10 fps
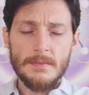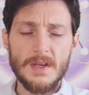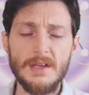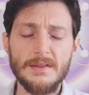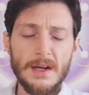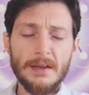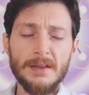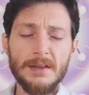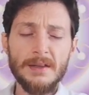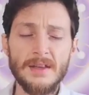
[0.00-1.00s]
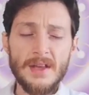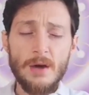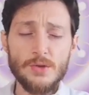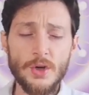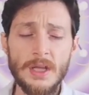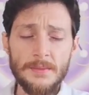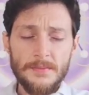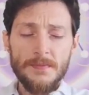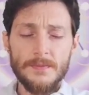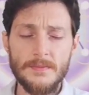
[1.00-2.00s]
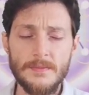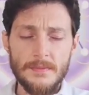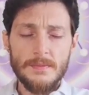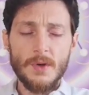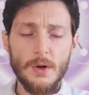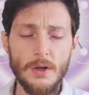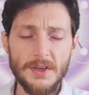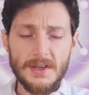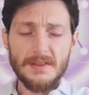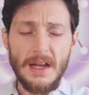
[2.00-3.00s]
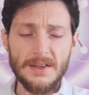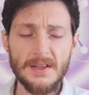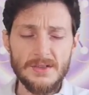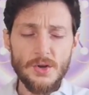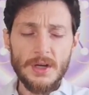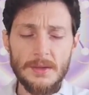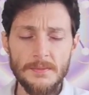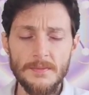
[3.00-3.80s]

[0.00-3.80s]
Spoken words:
crystal grid right now joining, all the crystal grid joining,